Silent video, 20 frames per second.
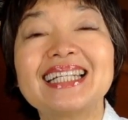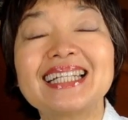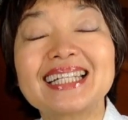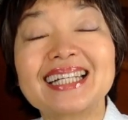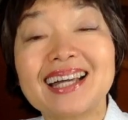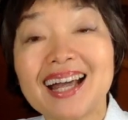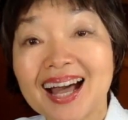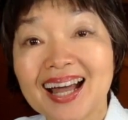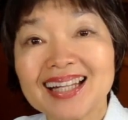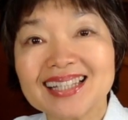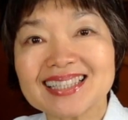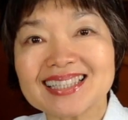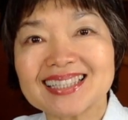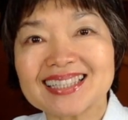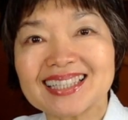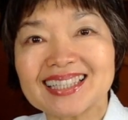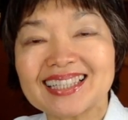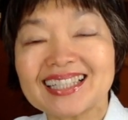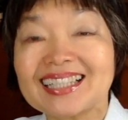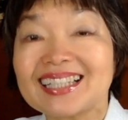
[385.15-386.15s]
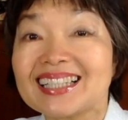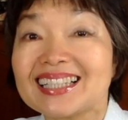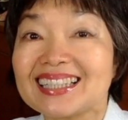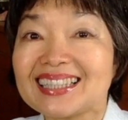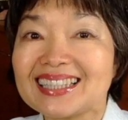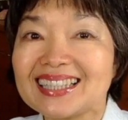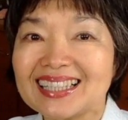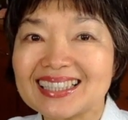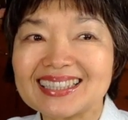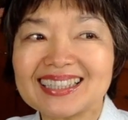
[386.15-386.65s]
gods,
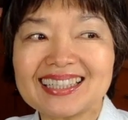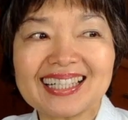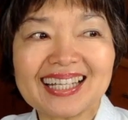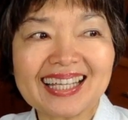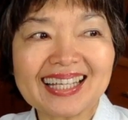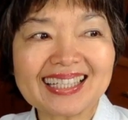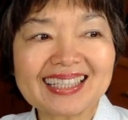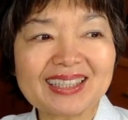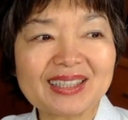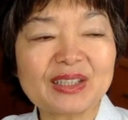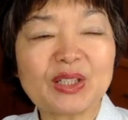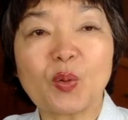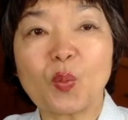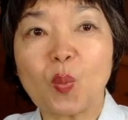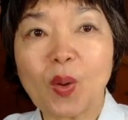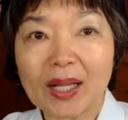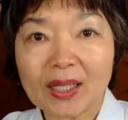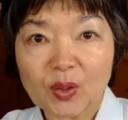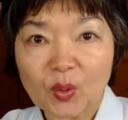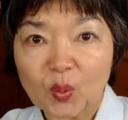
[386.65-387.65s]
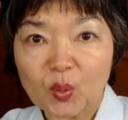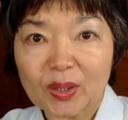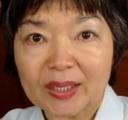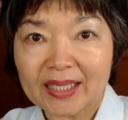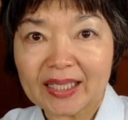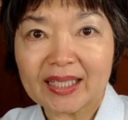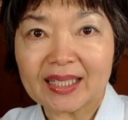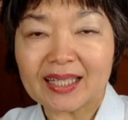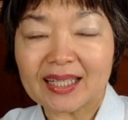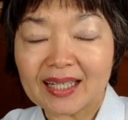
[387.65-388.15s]
not like one
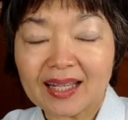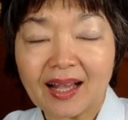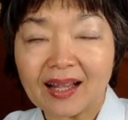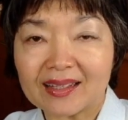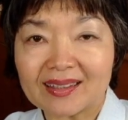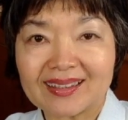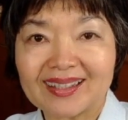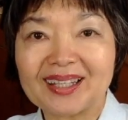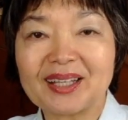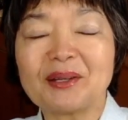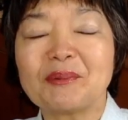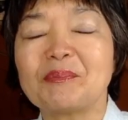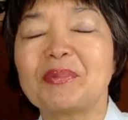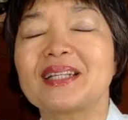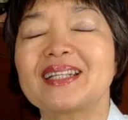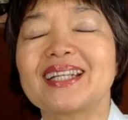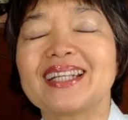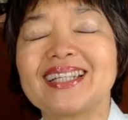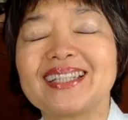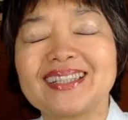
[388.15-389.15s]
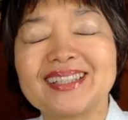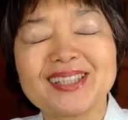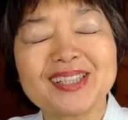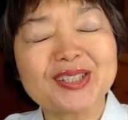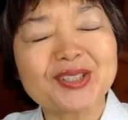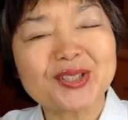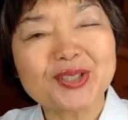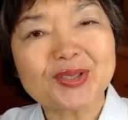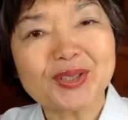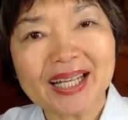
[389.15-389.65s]
only god, but in
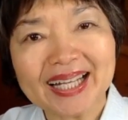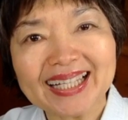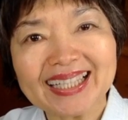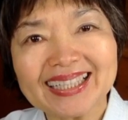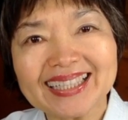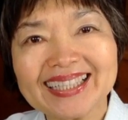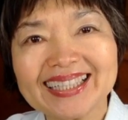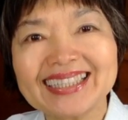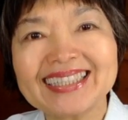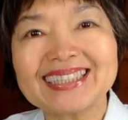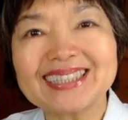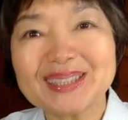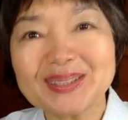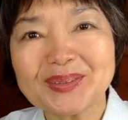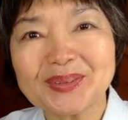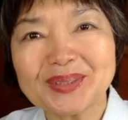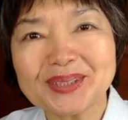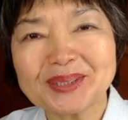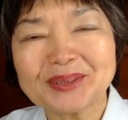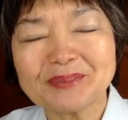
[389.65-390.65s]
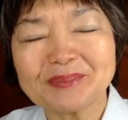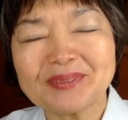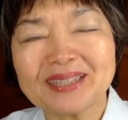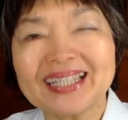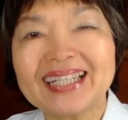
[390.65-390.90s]
shrine, in Shintoism,